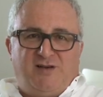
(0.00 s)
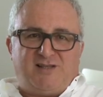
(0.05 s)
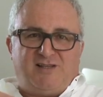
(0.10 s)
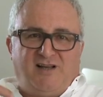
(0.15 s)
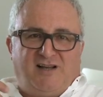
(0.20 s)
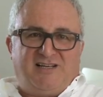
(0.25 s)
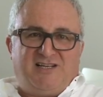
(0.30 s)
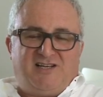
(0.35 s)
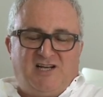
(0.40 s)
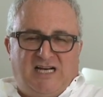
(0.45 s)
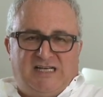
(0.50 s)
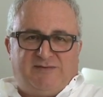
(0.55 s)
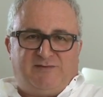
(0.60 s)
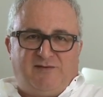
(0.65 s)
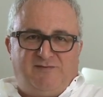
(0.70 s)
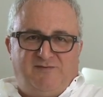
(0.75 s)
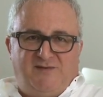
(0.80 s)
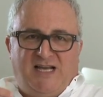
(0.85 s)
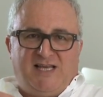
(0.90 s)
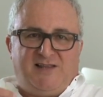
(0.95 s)
It's like a kind of
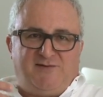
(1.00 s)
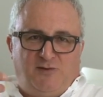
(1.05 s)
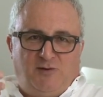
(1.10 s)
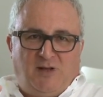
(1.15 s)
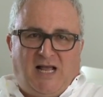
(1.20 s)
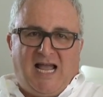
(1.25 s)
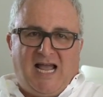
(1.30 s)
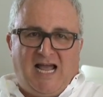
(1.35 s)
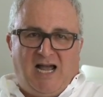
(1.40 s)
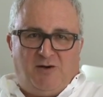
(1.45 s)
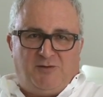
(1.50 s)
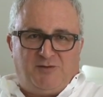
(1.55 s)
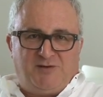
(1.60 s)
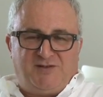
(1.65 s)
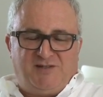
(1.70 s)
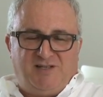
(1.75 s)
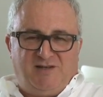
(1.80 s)
a faithful hound